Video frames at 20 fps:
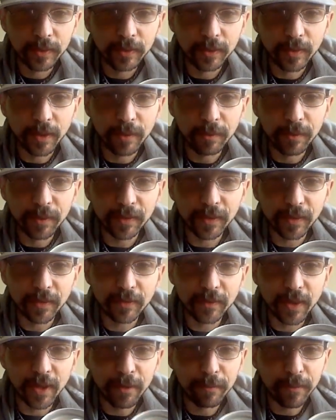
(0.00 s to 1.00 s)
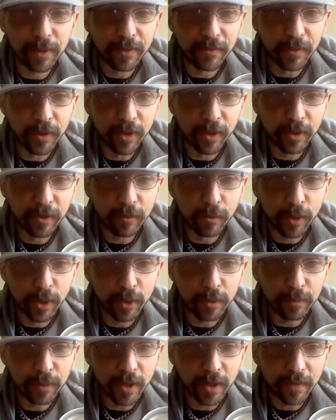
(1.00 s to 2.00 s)
Statements have not been
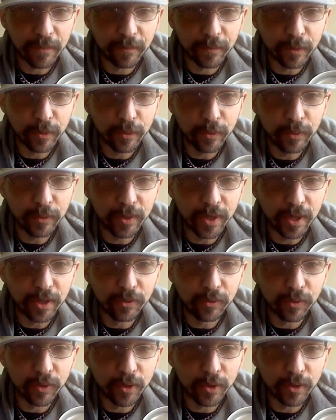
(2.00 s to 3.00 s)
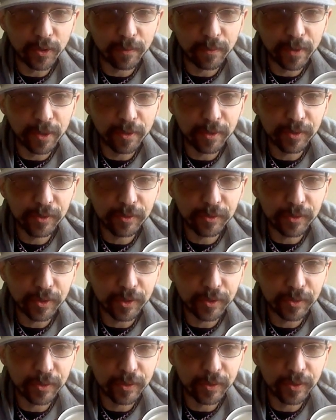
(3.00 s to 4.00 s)
evaluated by Food and Drug
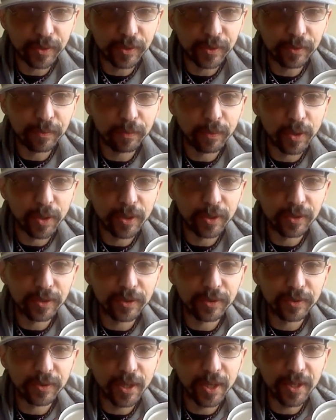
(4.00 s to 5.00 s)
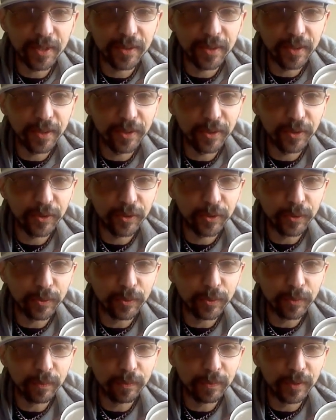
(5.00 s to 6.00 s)
Administration. This product is not intended
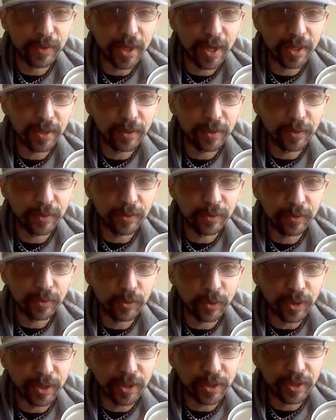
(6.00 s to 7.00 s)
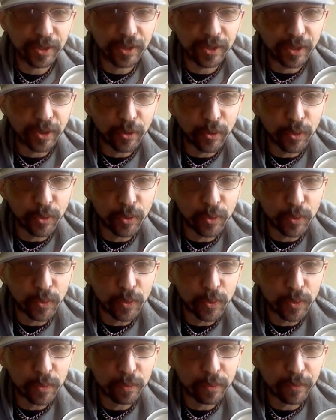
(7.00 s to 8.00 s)
to diagnose, treat, cure,
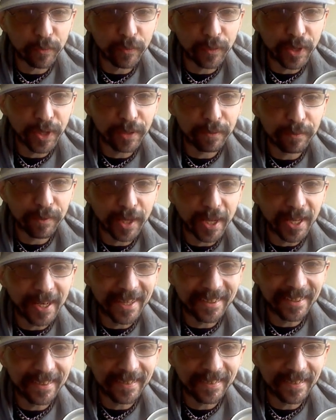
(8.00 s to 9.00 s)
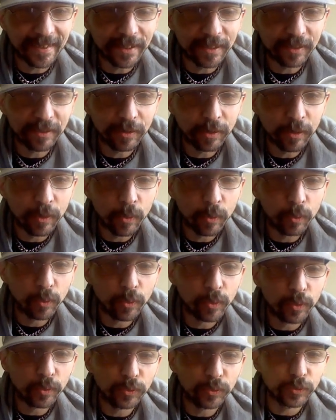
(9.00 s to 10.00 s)
or prevent any disease.
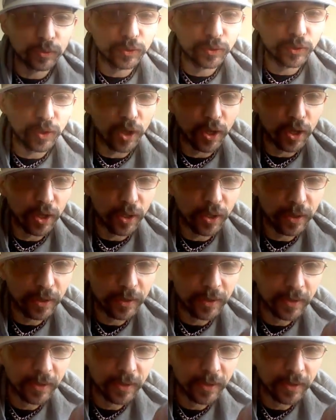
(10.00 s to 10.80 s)
Well, duh.